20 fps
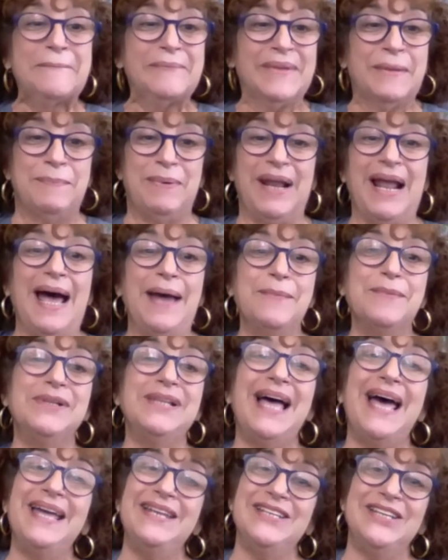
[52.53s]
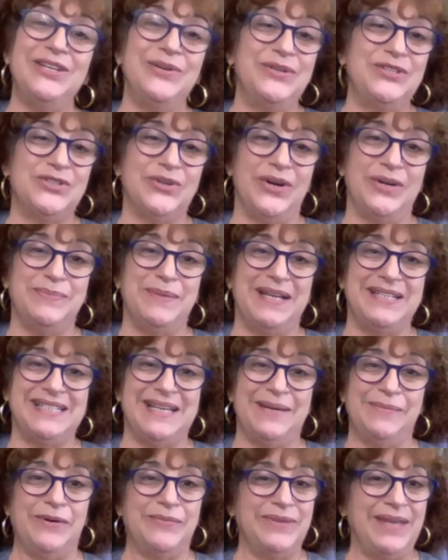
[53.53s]
But I'm glad that you enjoyed my
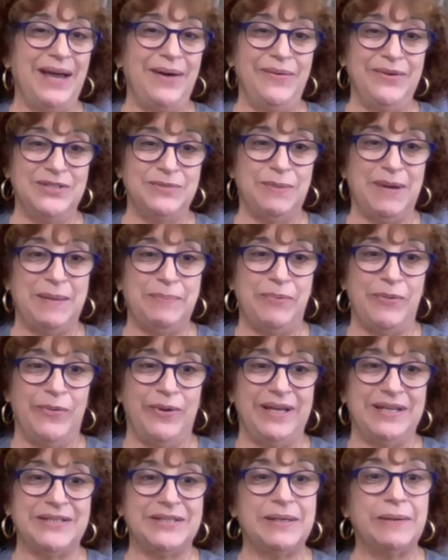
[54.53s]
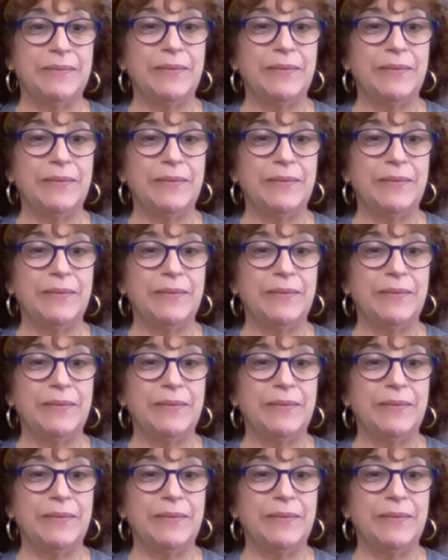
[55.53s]
demo. That was my point.